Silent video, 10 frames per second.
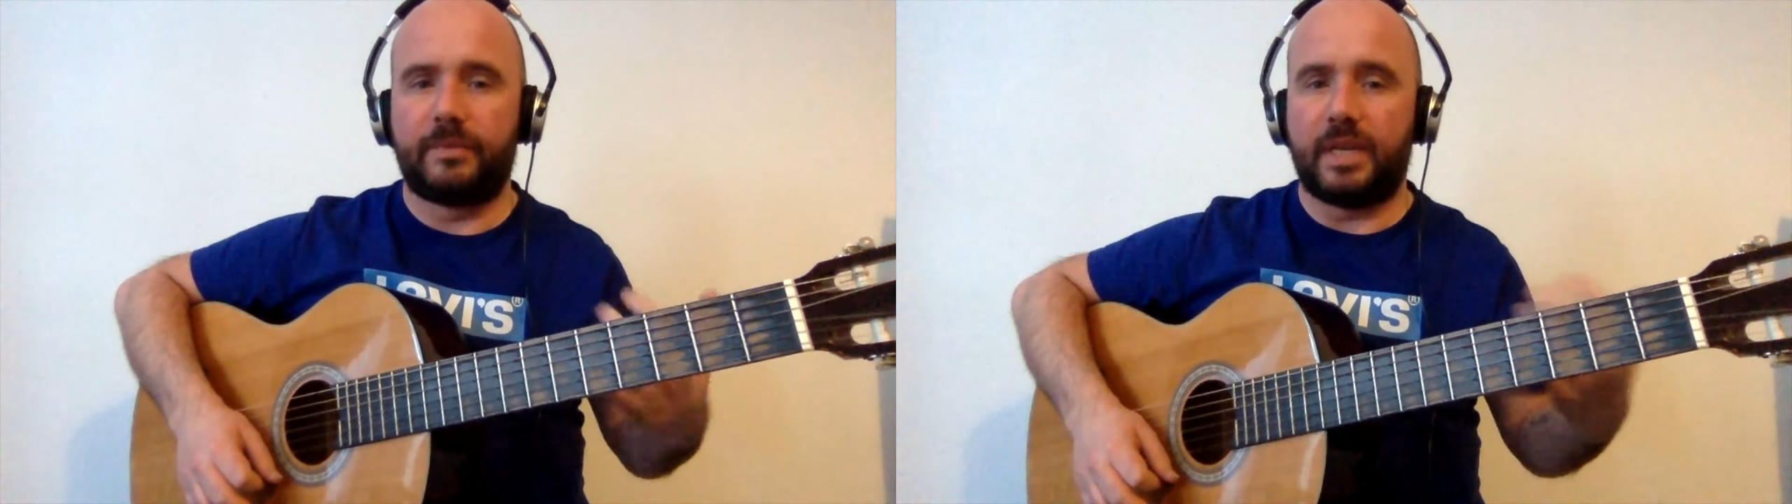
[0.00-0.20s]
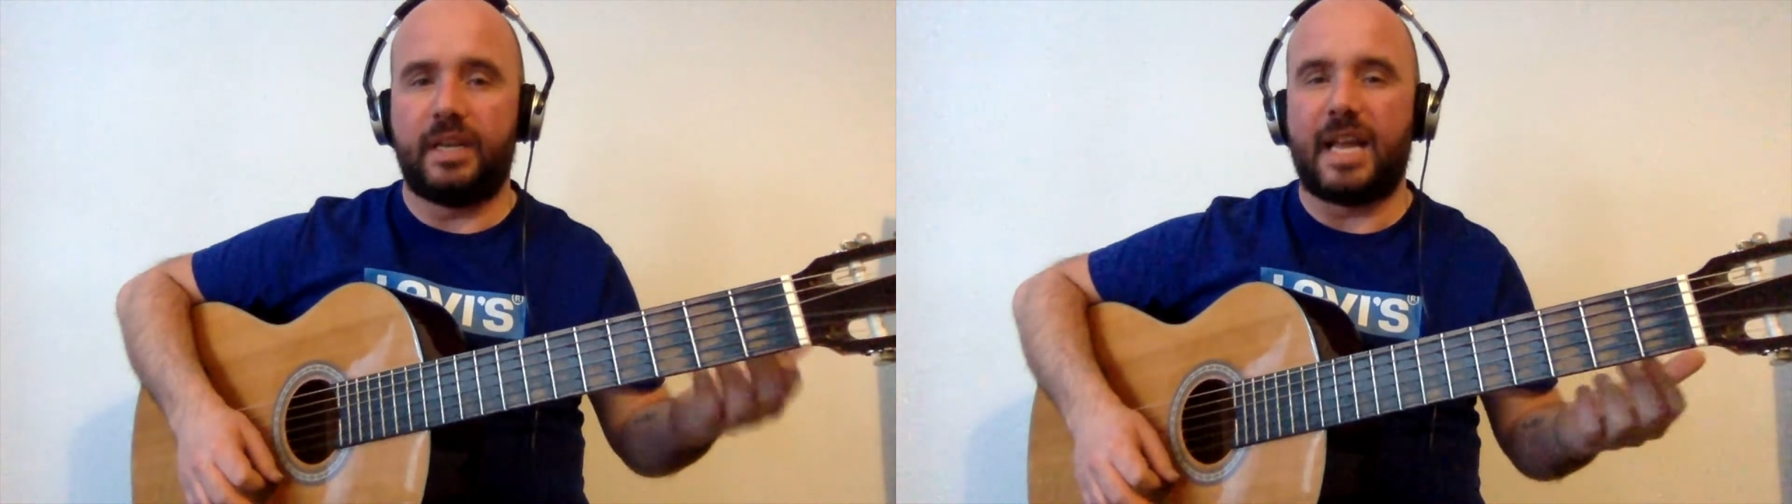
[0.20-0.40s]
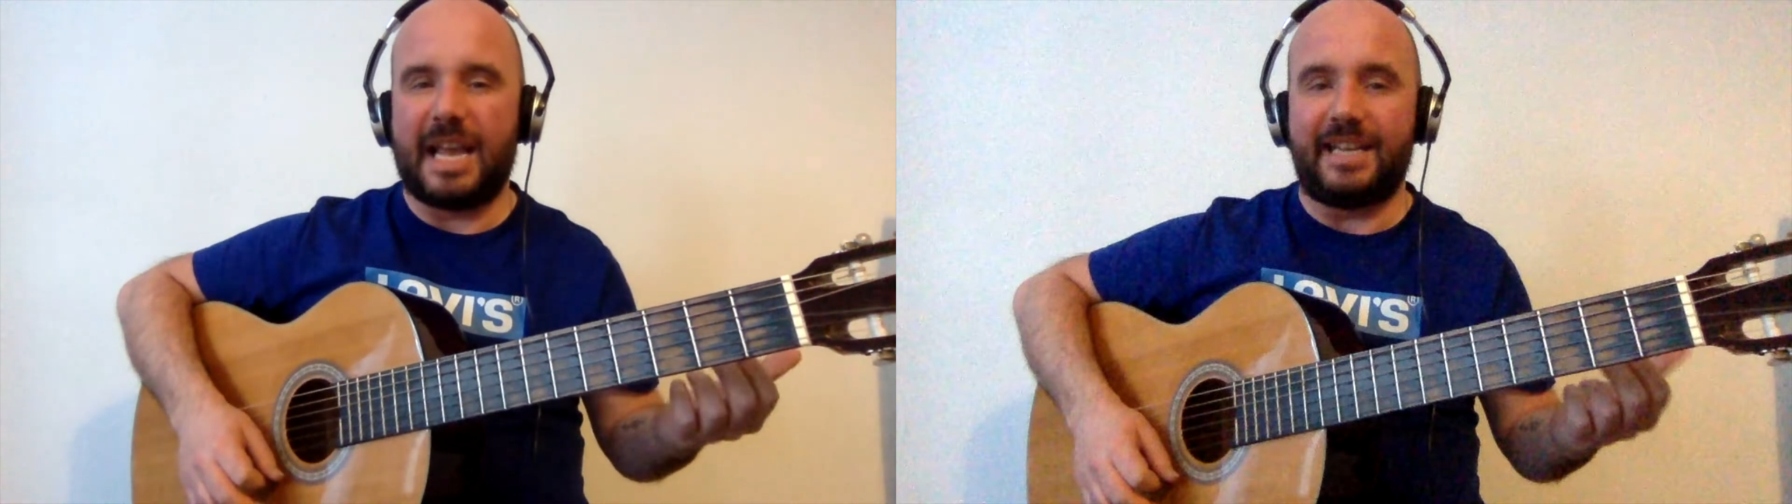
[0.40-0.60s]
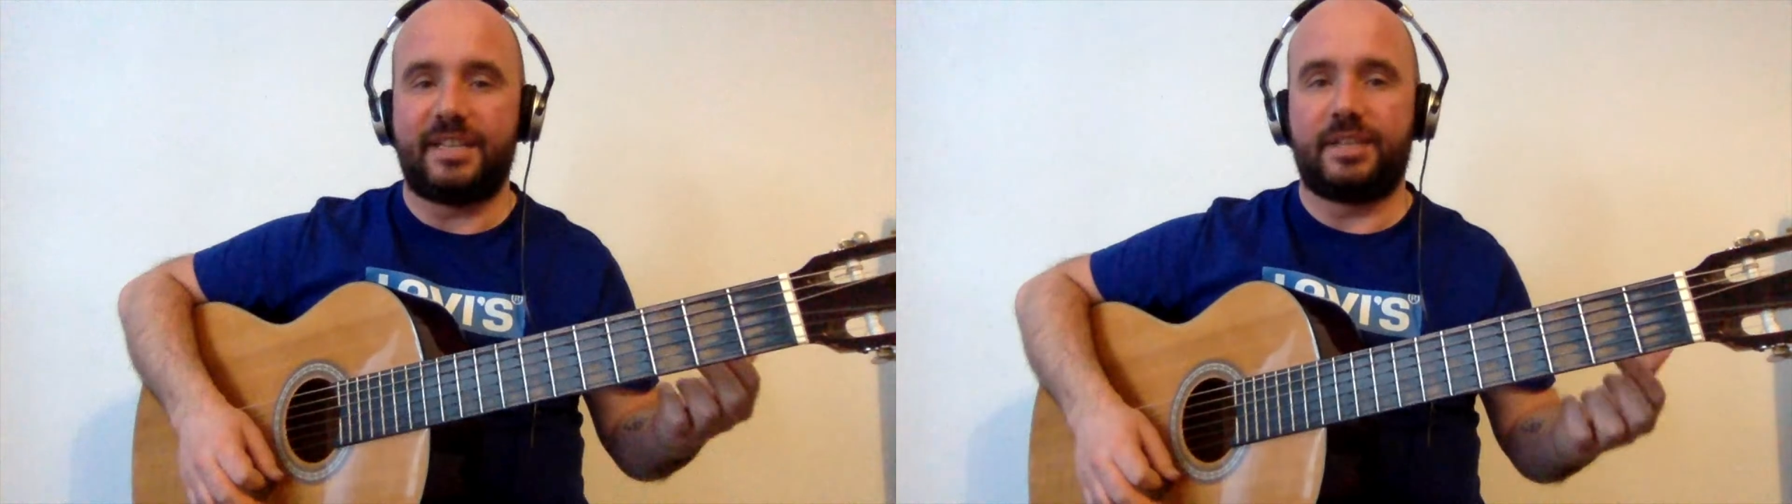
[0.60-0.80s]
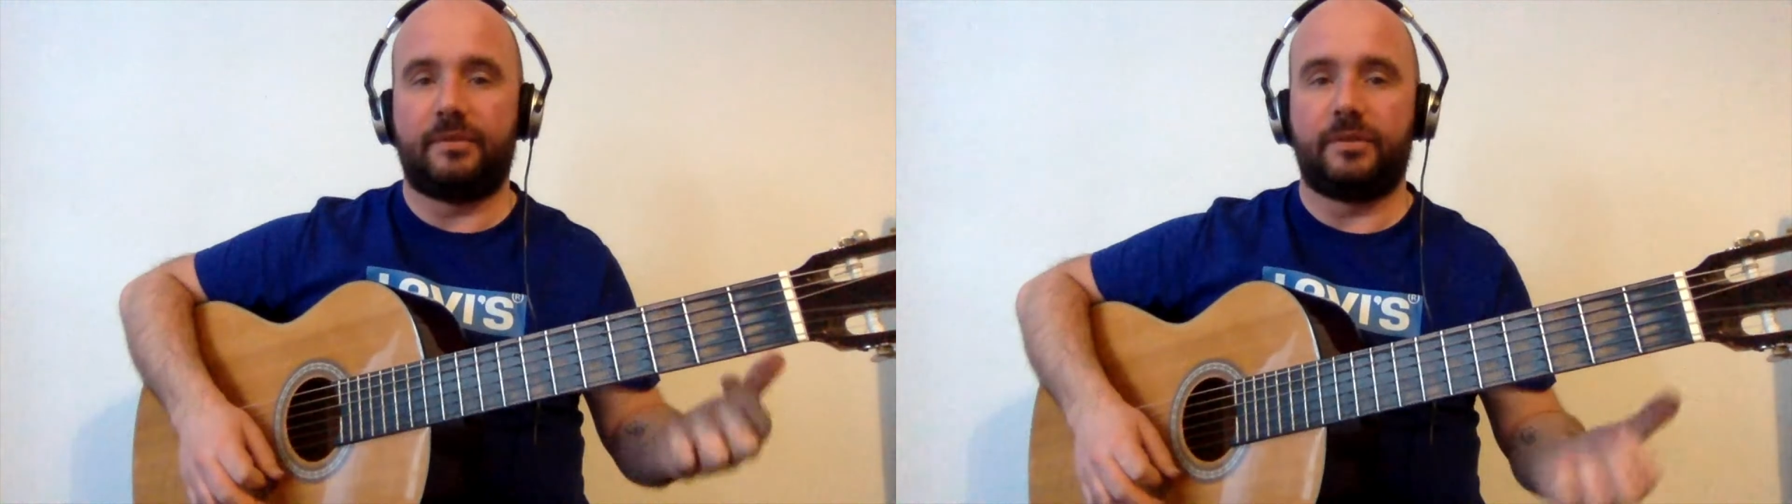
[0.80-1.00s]
an
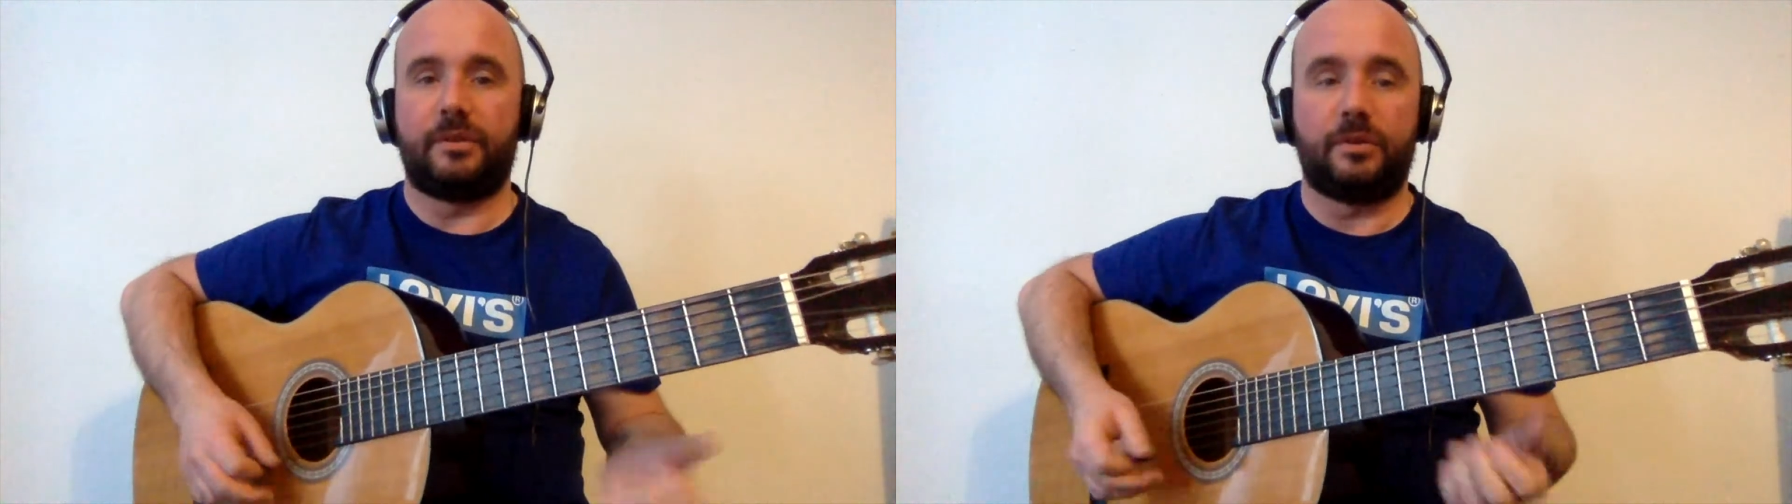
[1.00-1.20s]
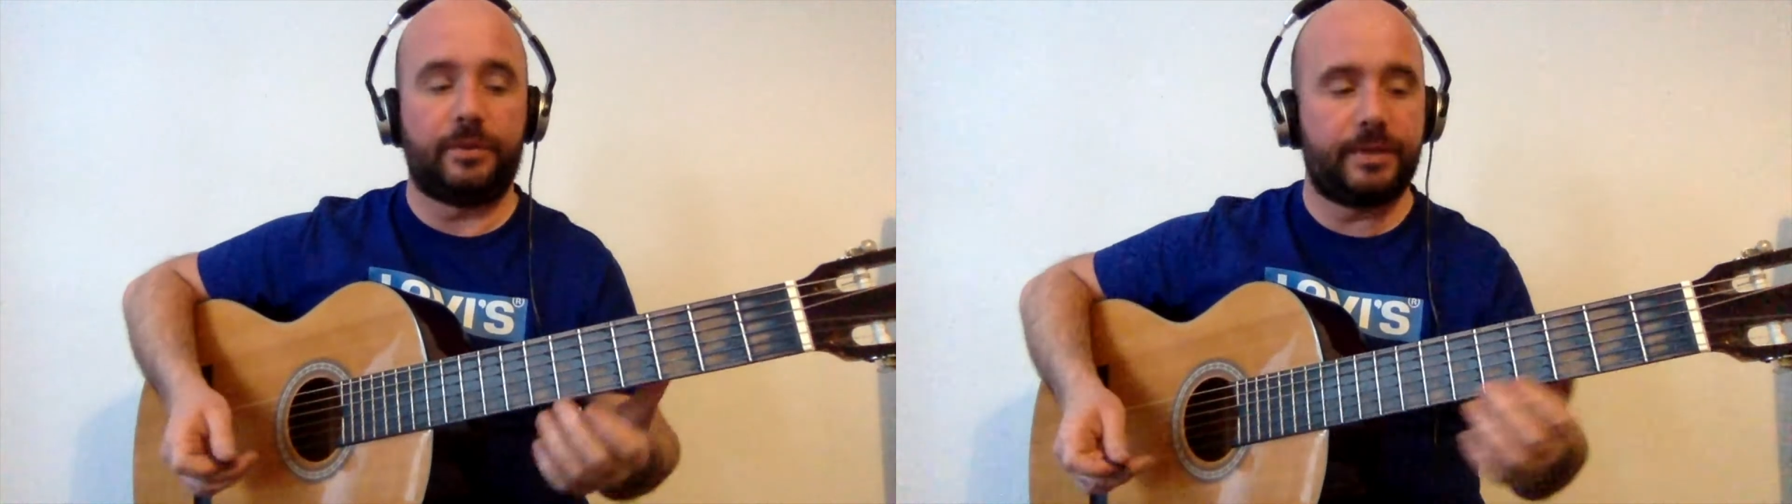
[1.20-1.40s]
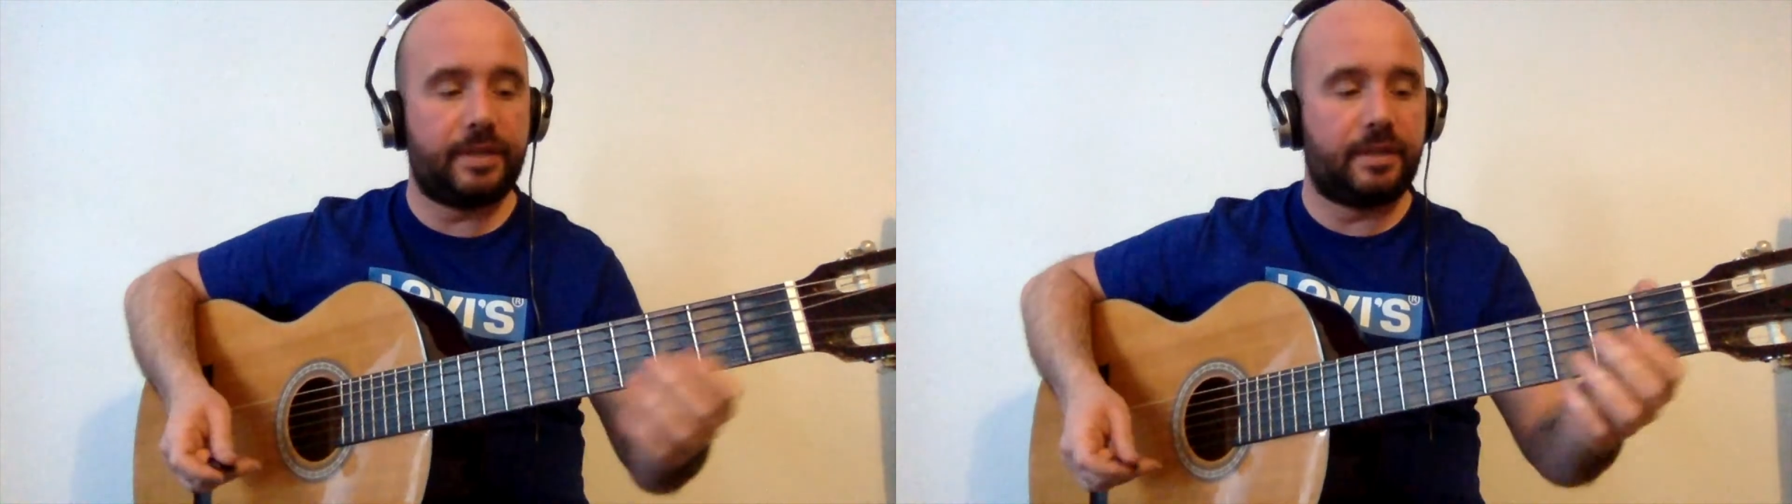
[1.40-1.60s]
A7 chord.